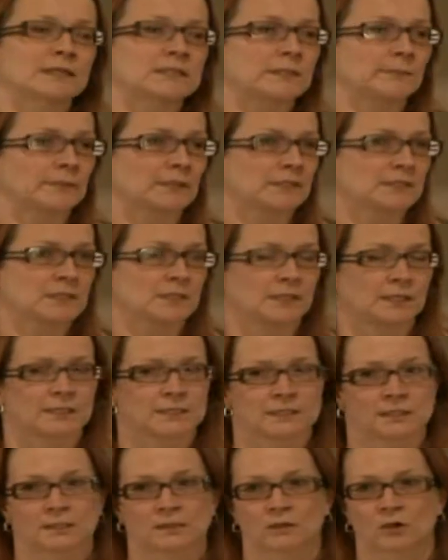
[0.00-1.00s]
20 plus
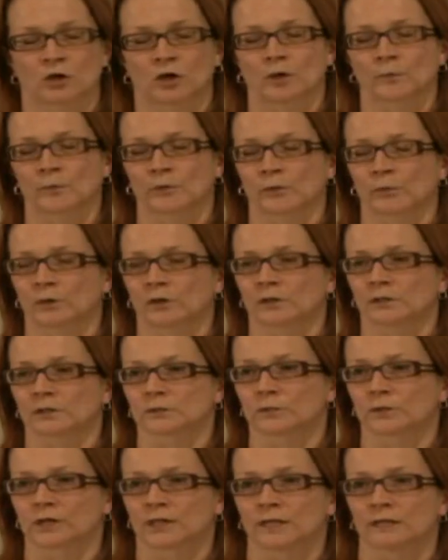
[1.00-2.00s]
years in the corporate
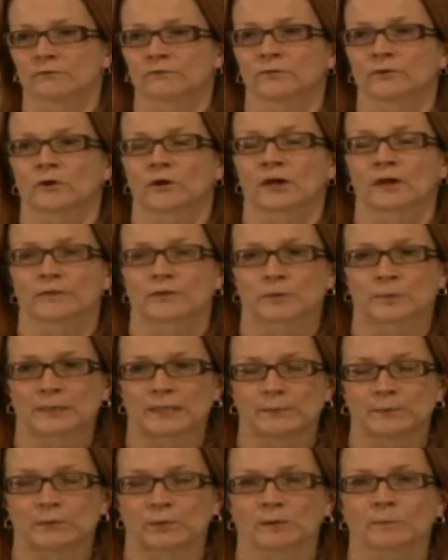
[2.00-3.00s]
world working for other
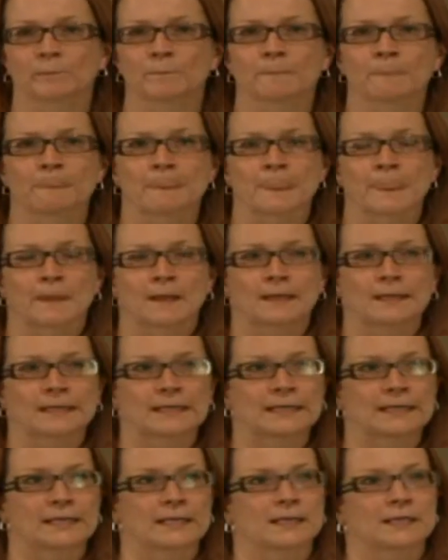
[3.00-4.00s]
people,
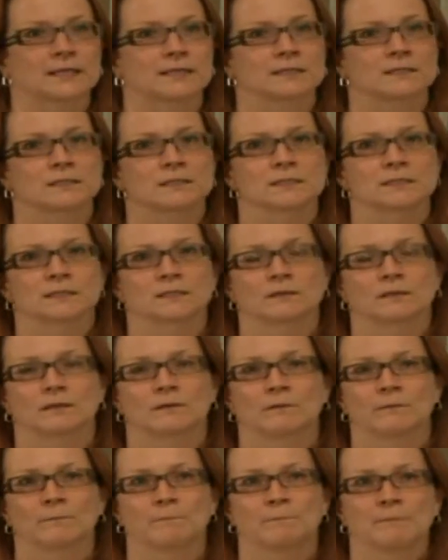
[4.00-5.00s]
and
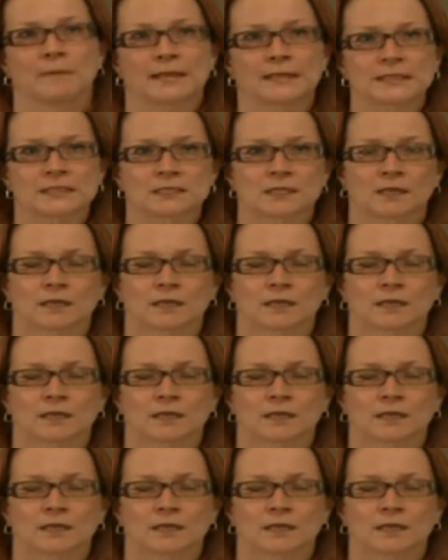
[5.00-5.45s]
many